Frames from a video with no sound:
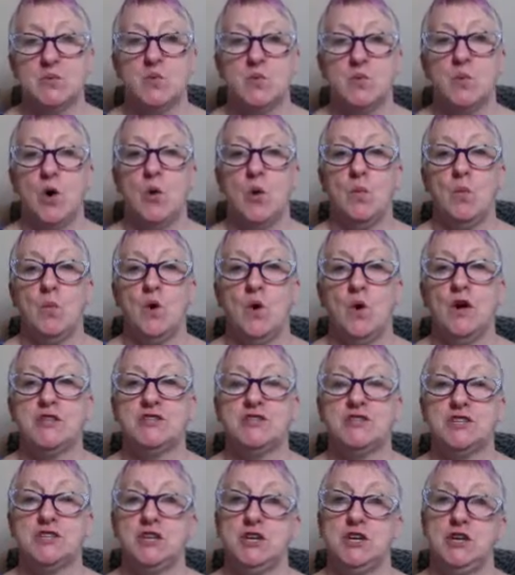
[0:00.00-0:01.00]
what
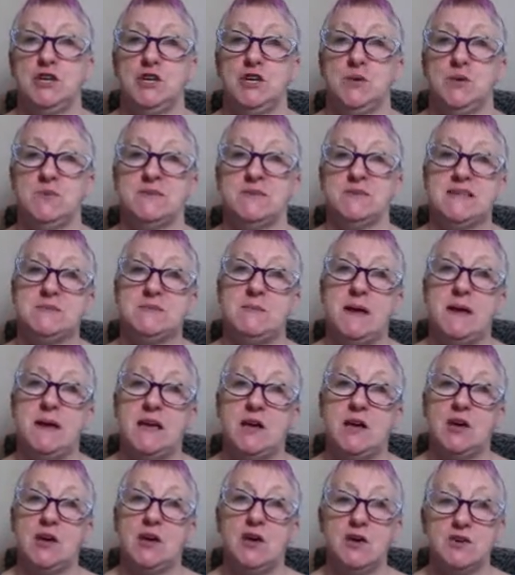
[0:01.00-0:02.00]
words to use is
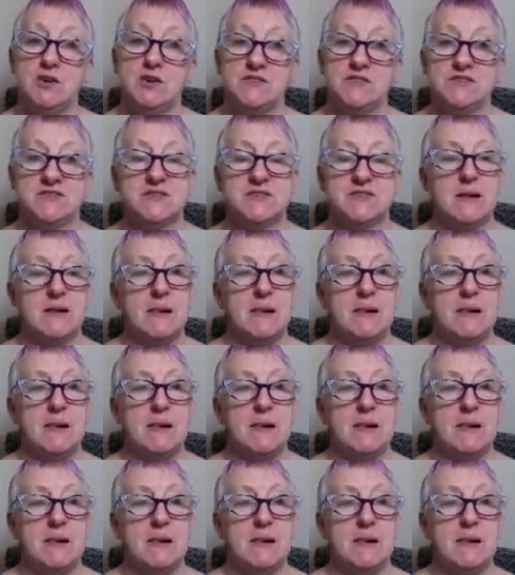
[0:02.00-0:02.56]
because